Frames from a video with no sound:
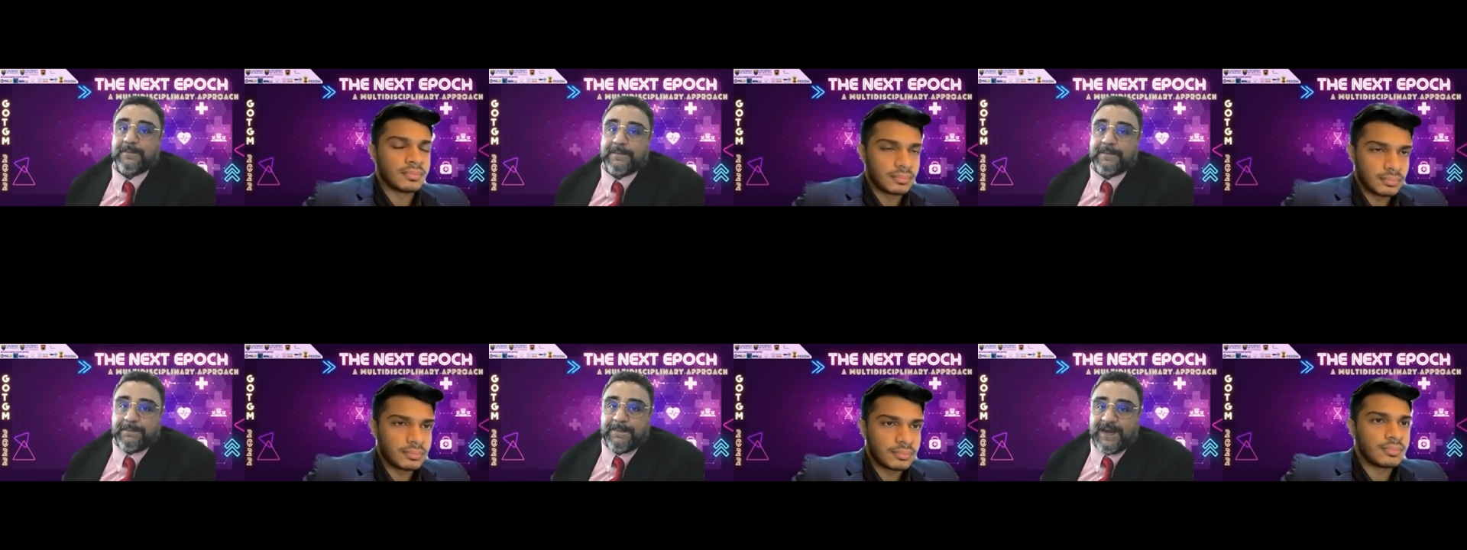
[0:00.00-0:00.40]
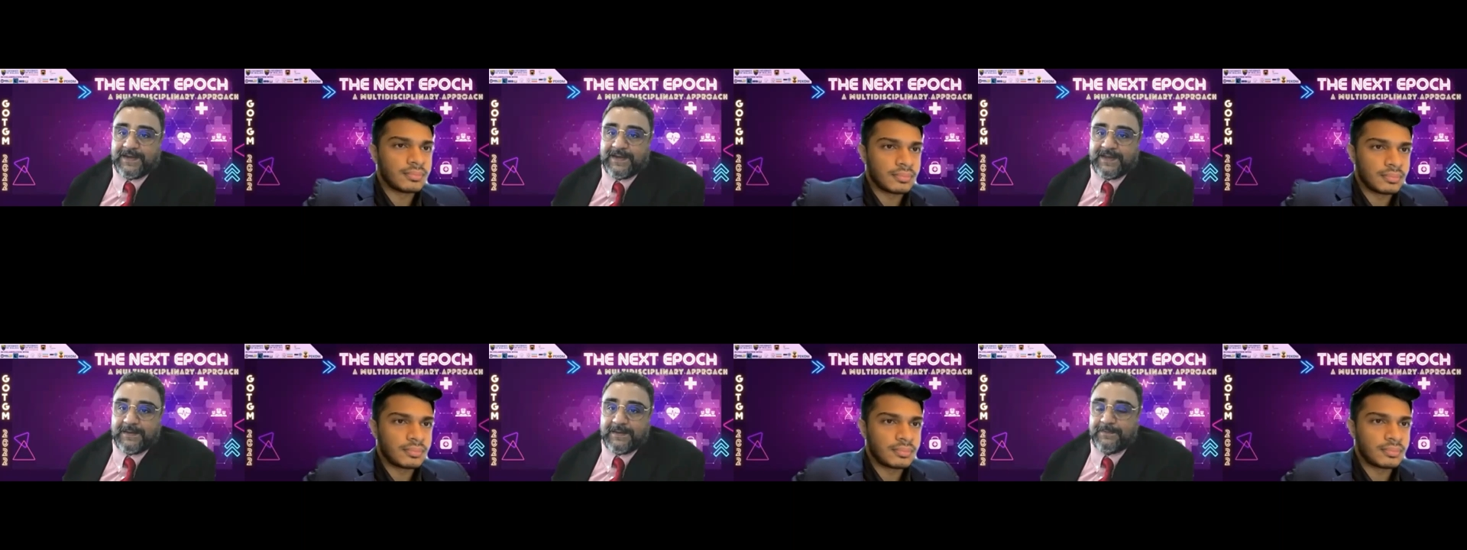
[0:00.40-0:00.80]

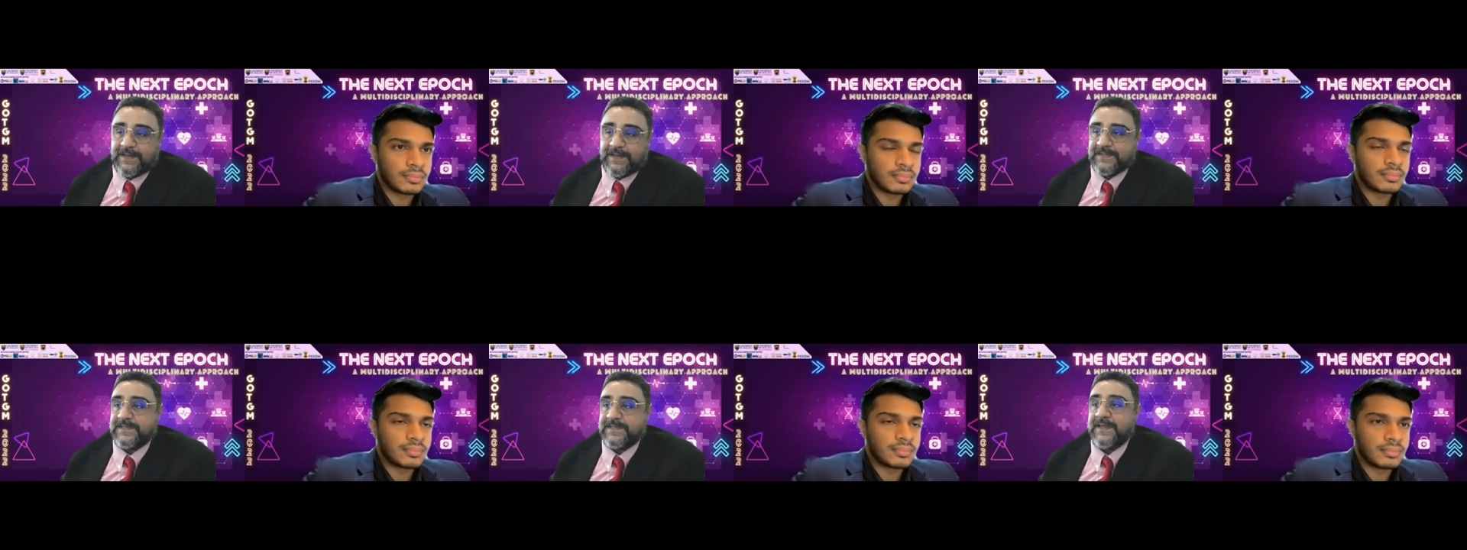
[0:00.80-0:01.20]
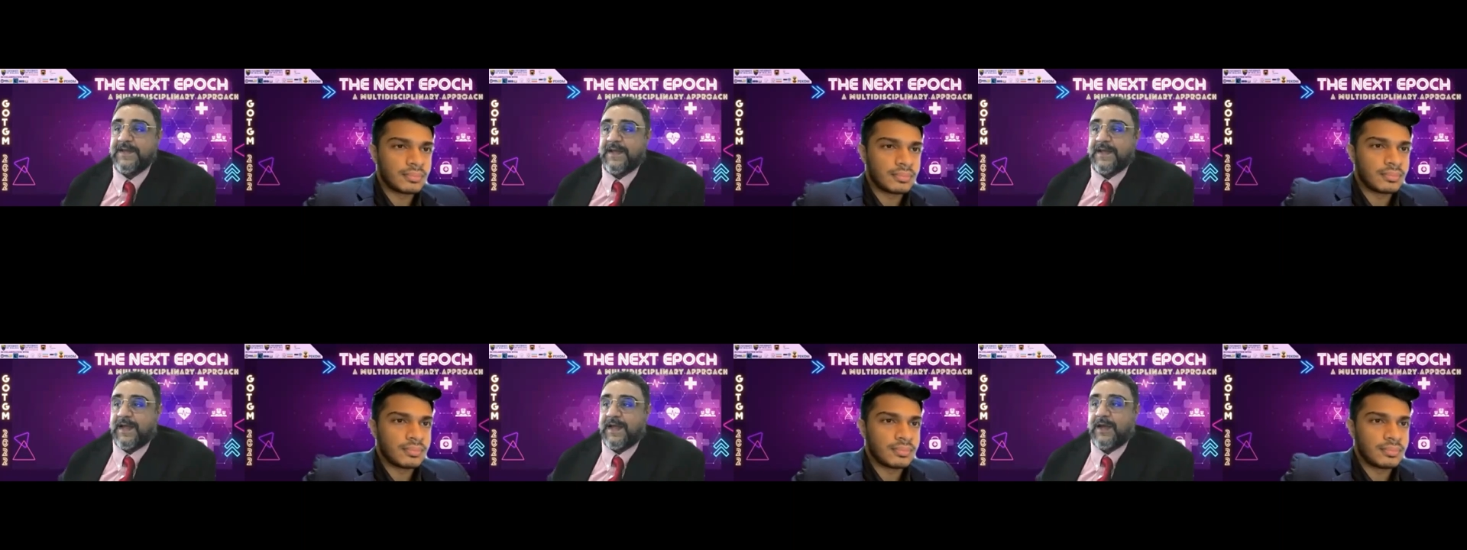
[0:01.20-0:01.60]
Speaker 1: Prepared here means
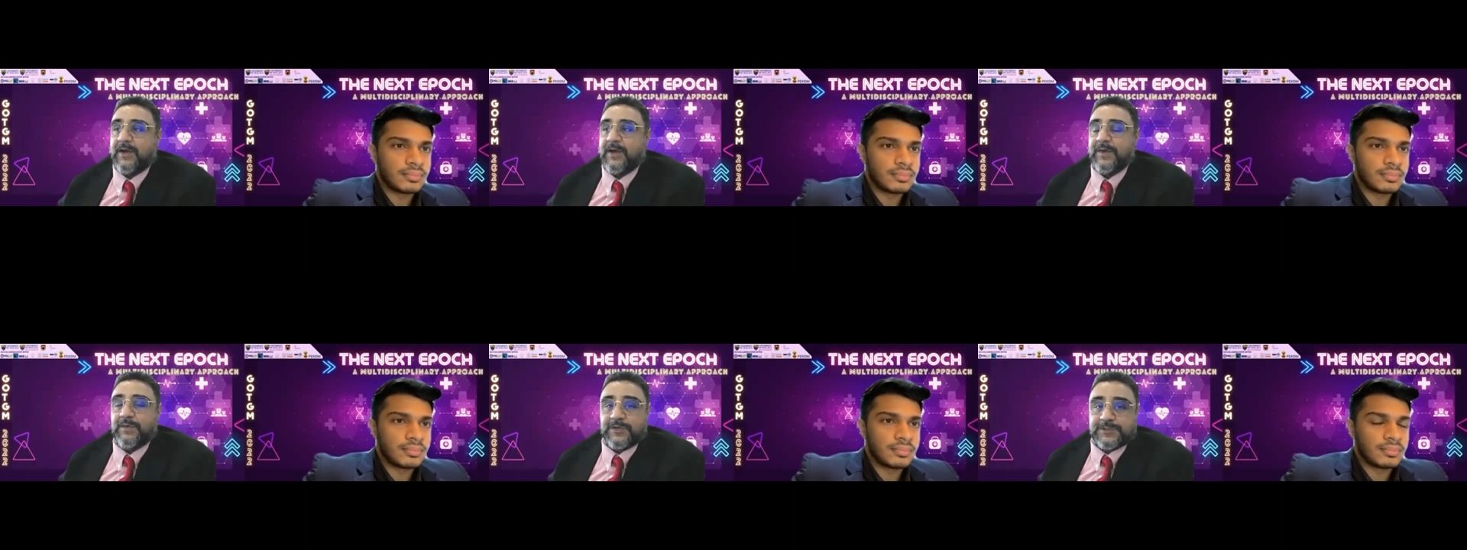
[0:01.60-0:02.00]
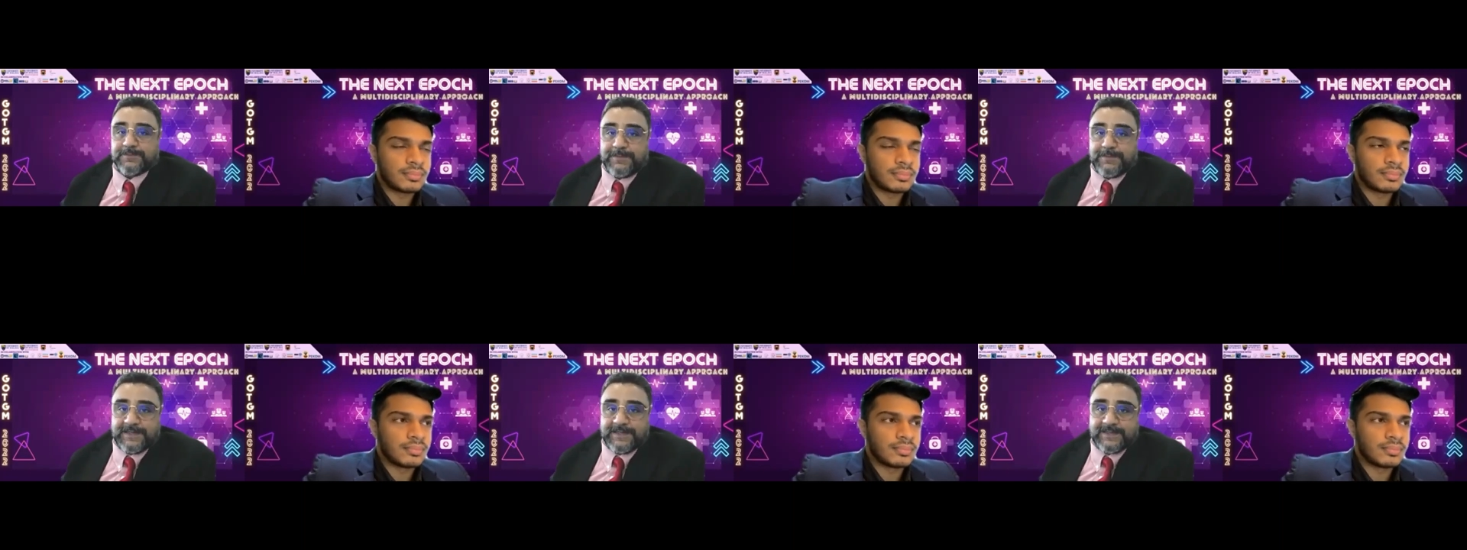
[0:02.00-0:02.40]
how it
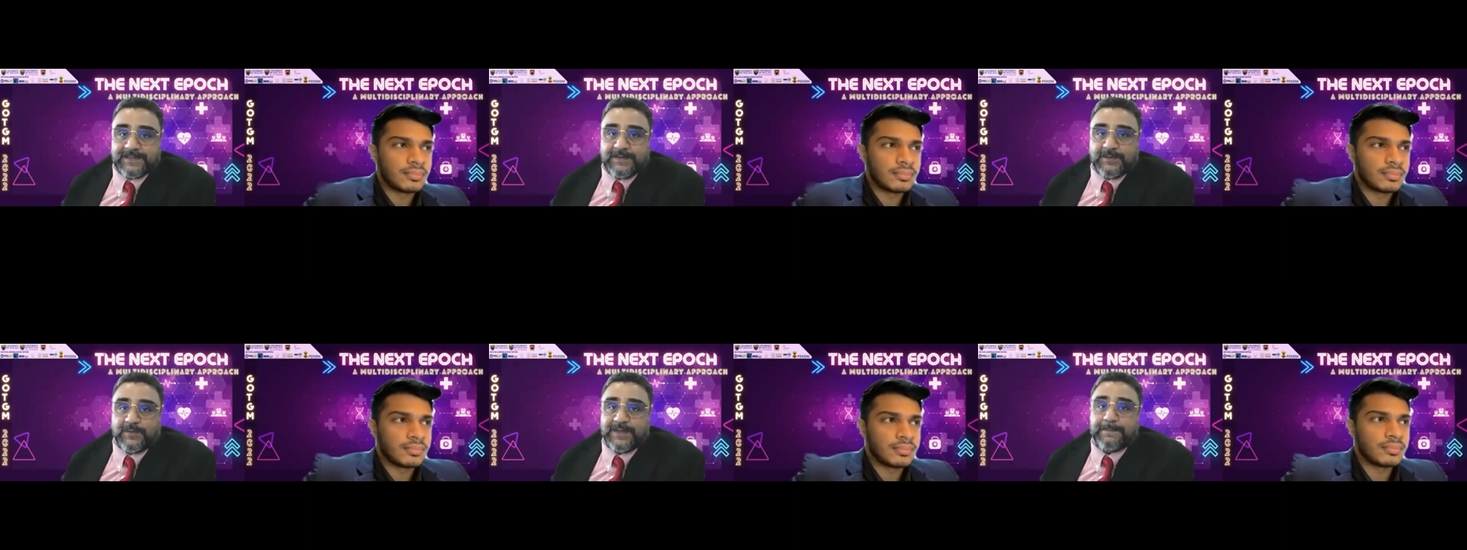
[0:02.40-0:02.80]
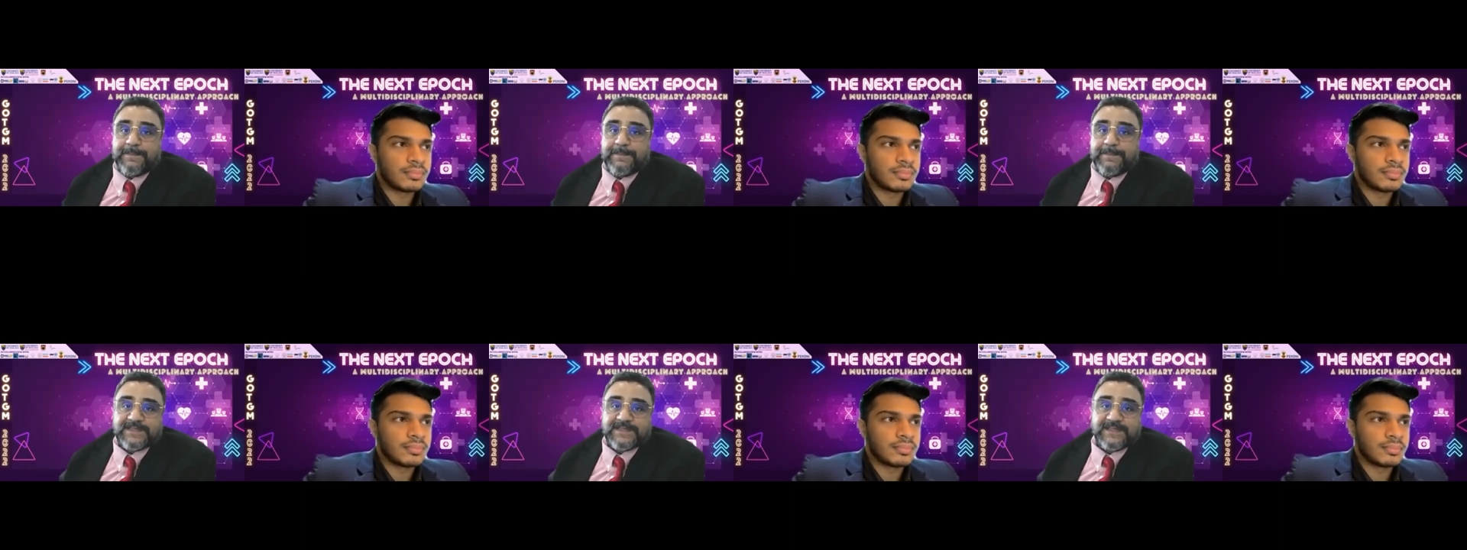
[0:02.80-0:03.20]
was planted, whether
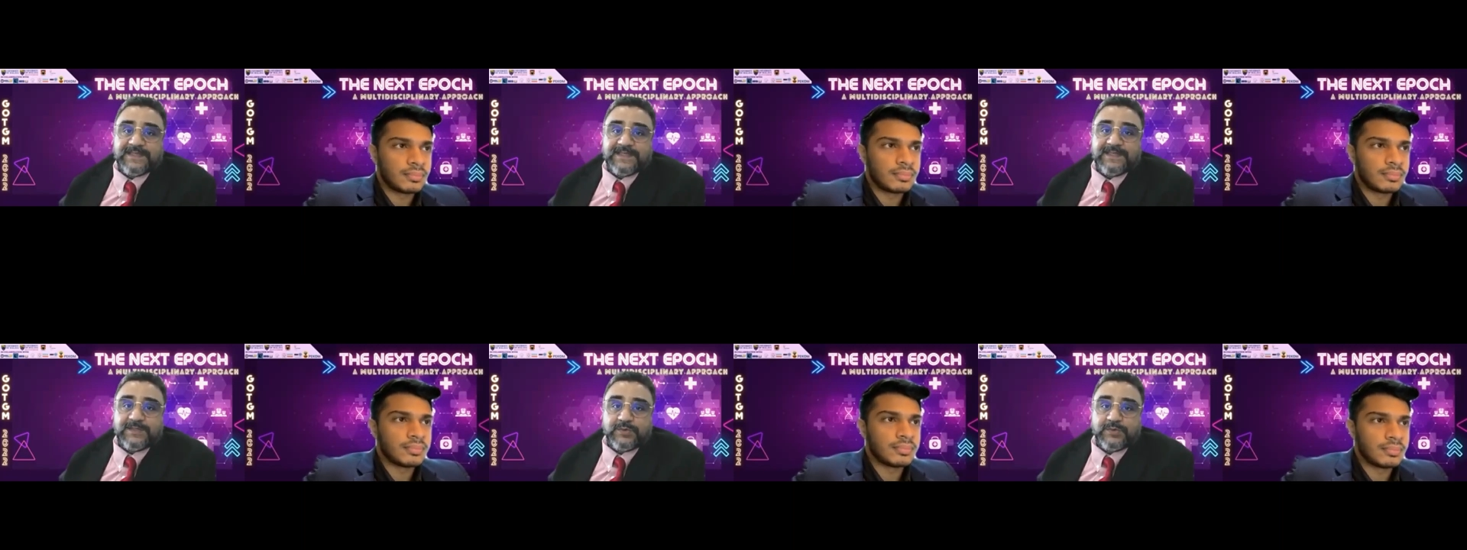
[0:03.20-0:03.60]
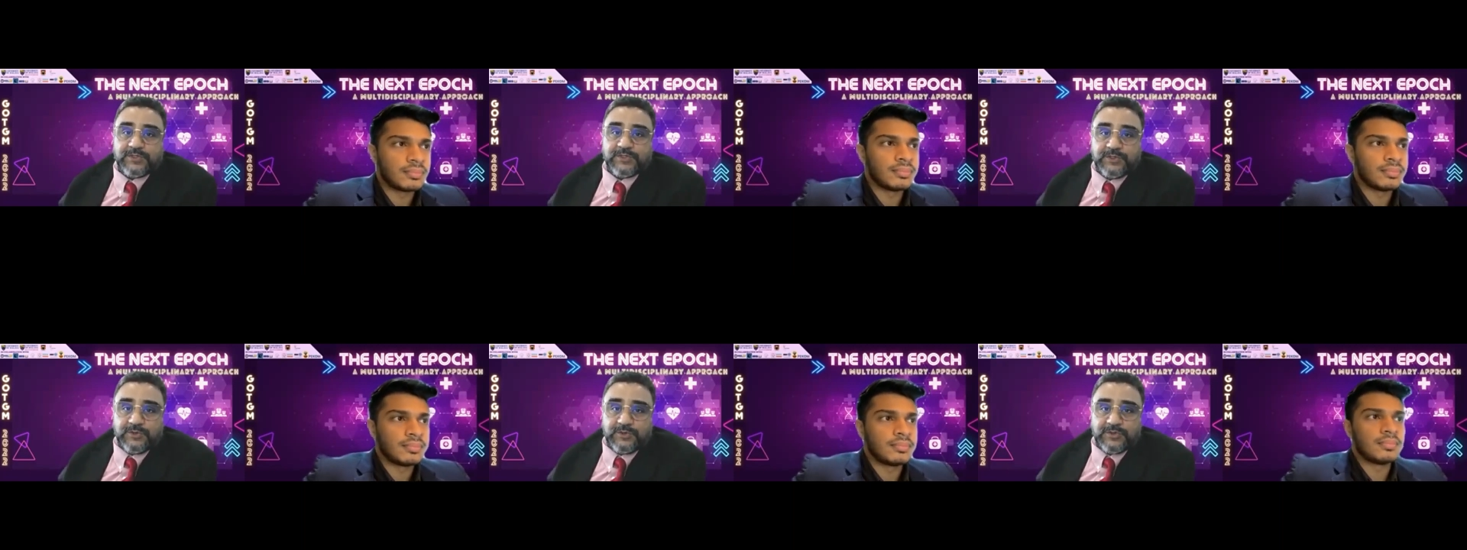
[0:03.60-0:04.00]
pesticides
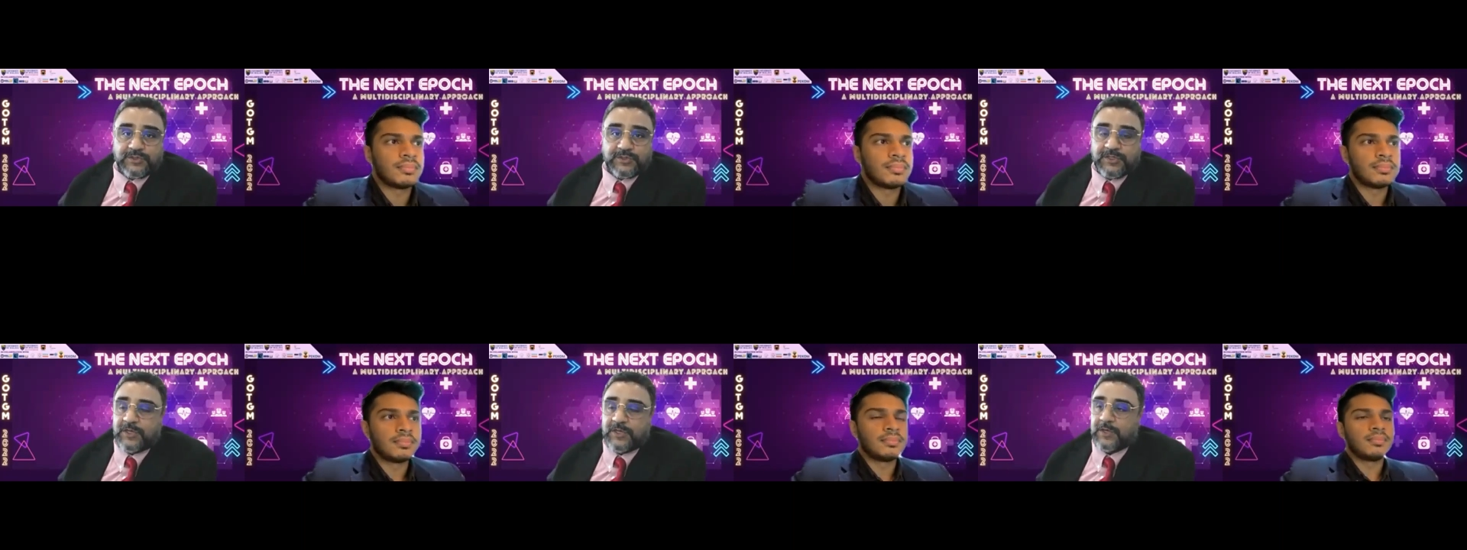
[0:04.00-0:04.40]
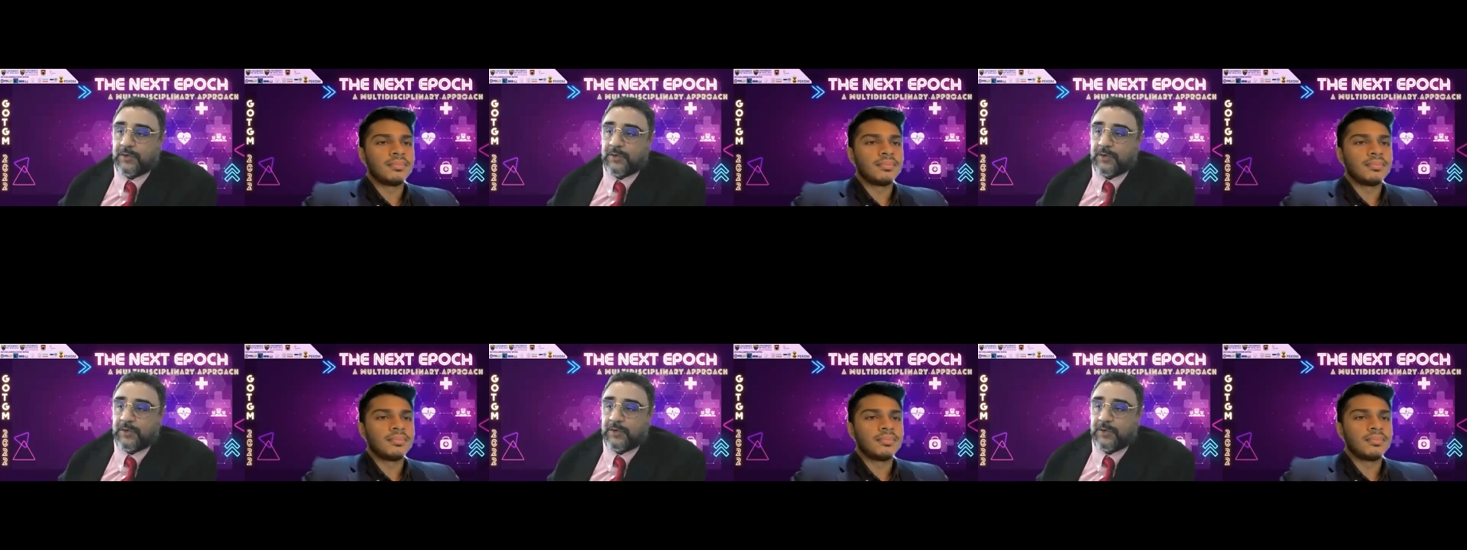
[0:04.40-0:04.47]
was used,